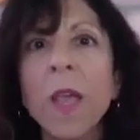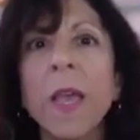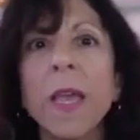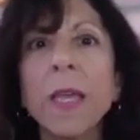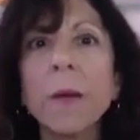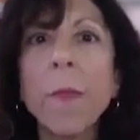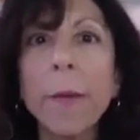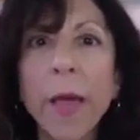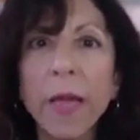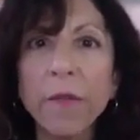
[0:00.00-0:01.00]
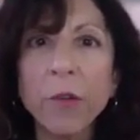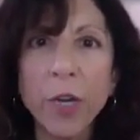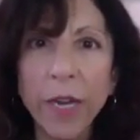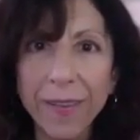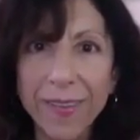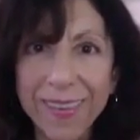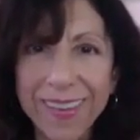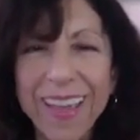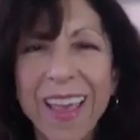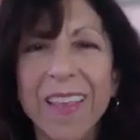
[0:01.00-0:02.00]
in my bag of tricks
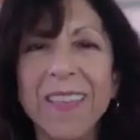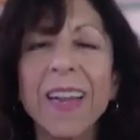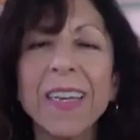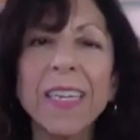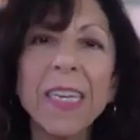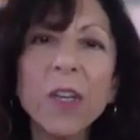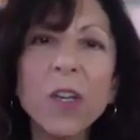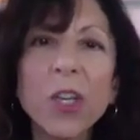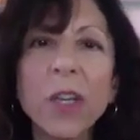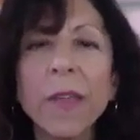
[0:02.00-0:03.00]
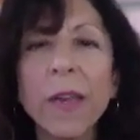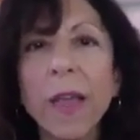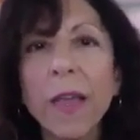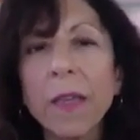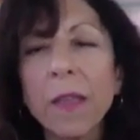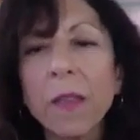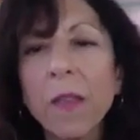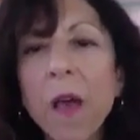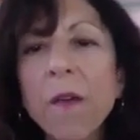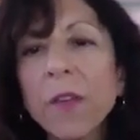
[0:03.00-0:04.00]
that I teach and that I
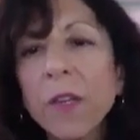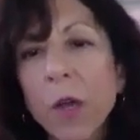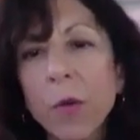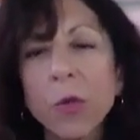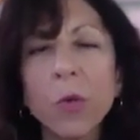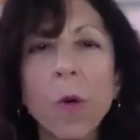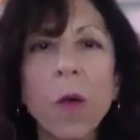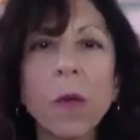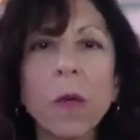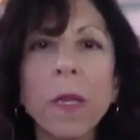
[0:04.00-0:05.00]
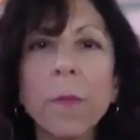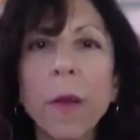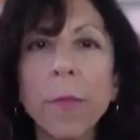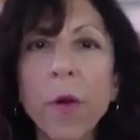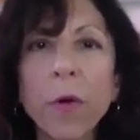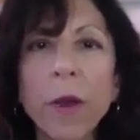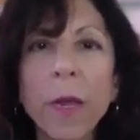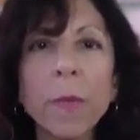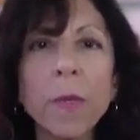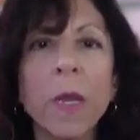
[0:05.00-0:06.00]
love to coach you on in my
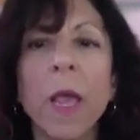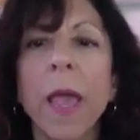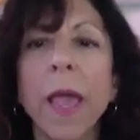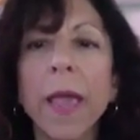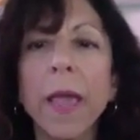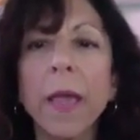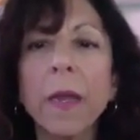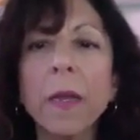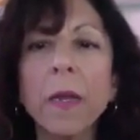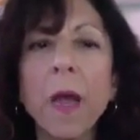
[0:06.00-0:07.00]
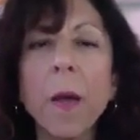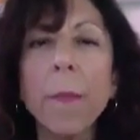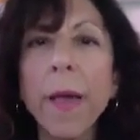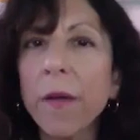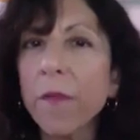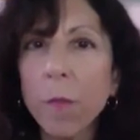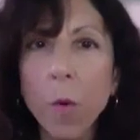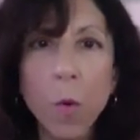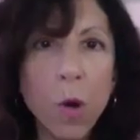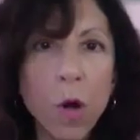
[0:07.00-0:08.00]
programs, and come back for
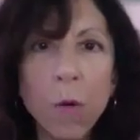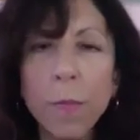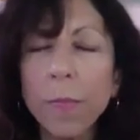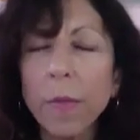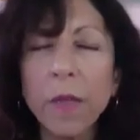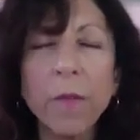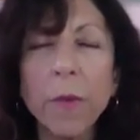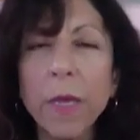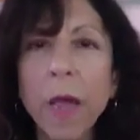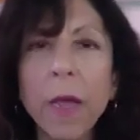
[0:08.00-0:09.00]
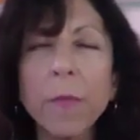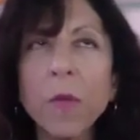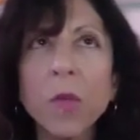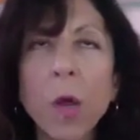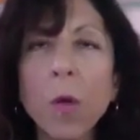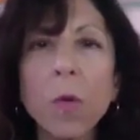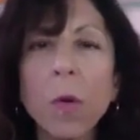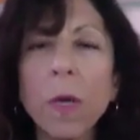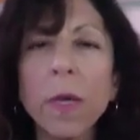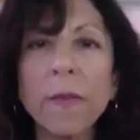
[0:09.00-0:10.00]
more. Believe me, I'm
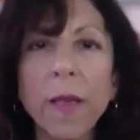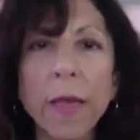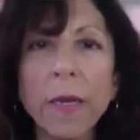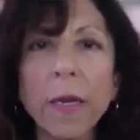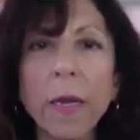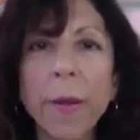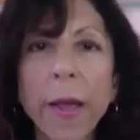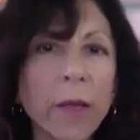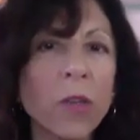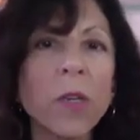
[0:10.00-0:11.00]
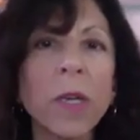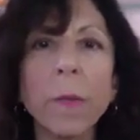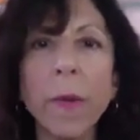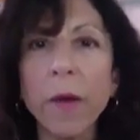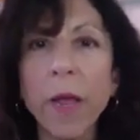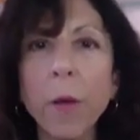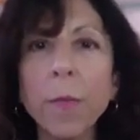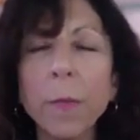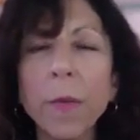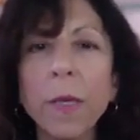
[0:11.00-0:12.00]
so excited and passionate about
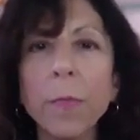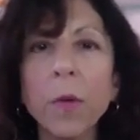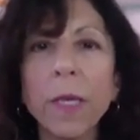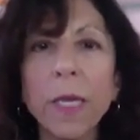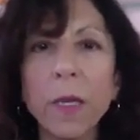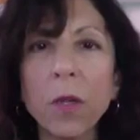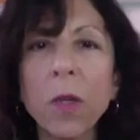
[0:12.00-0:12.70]
helping people heal